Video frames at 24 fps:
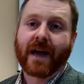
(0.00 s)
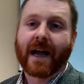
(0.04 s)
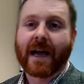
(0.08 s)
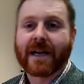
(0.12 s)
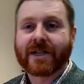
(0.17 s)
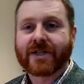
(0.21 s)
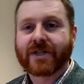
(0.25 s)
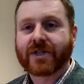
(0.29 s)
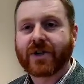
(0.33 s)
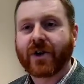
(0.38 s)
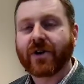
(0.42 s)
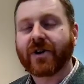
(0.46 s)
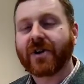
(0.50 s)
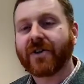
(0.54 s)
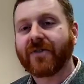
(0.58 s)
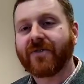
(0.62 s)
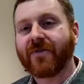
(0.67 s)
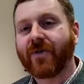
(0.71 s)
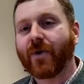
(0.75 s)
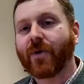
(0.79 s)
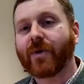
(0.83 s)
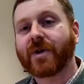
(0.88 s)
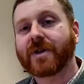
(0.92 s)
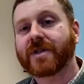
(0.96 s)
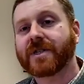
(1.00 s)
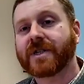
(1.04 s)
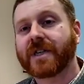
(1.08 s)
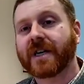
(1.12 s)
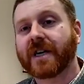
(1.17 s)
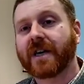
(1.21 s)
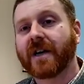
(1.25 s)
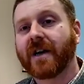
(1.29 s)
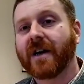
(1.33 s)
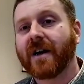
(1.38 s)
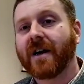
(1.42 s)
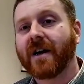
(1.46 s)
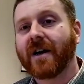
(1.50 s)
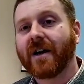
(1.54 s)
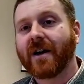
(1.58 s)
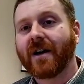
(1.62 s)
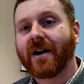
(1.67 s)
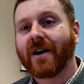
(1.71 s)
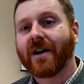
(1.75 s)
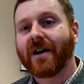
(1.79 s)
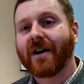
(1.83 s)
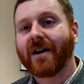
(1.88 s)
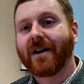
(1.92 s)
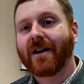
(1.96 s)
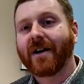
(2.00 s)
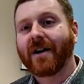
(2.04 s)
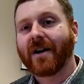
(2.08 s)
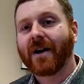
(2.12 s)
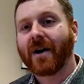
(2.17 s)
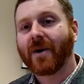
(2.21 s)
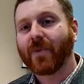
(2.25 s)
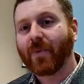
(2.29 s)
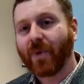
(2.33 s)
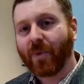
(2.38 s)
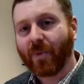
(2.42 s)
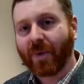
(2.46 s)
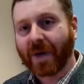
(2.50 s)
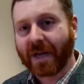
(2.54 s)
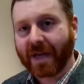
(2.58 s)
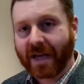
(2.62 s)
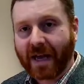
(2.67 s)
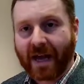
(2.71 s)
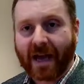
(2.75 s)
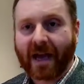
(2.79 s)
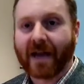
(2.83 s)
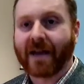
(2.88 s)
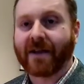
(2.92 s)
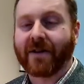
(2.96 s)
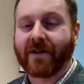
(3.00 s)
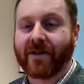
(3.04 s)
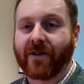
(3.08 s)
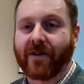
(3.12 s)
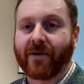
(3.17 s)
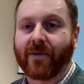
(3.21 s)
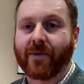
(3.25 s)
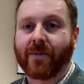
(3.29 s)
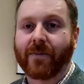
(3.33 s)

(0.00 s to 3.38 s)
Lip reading: and started focusing on what we can do?